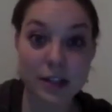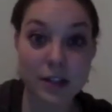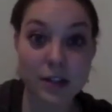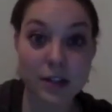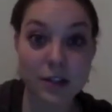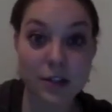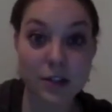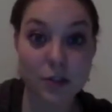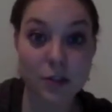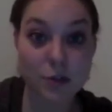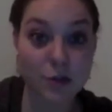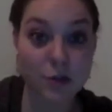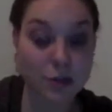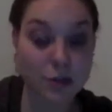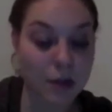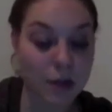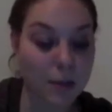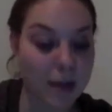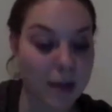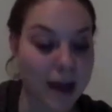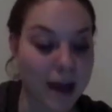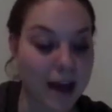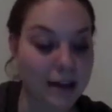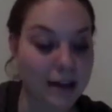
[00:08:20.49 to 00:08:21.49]
this too shall
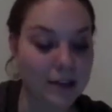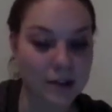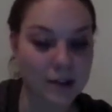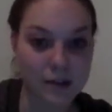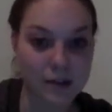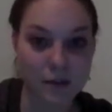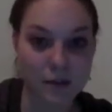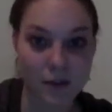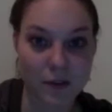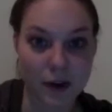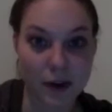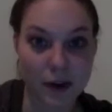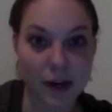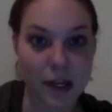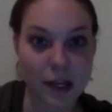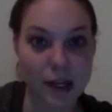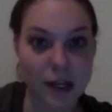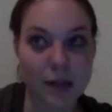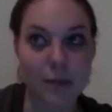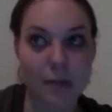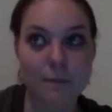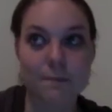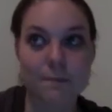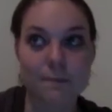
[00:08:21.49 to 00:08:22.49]
pass is a
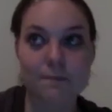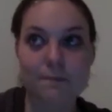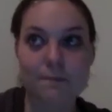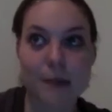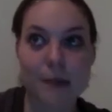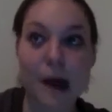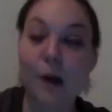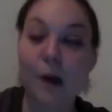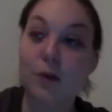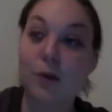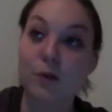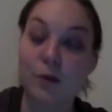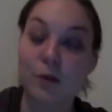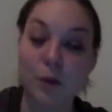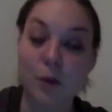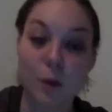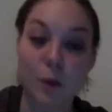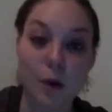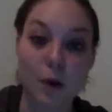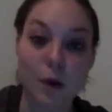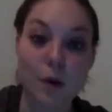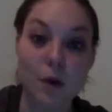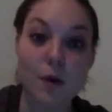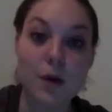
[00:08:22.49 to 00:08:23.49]
very powerful
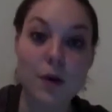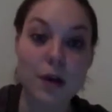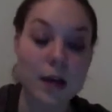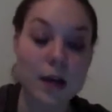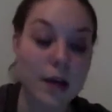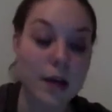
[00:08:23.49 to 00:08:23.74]
quote.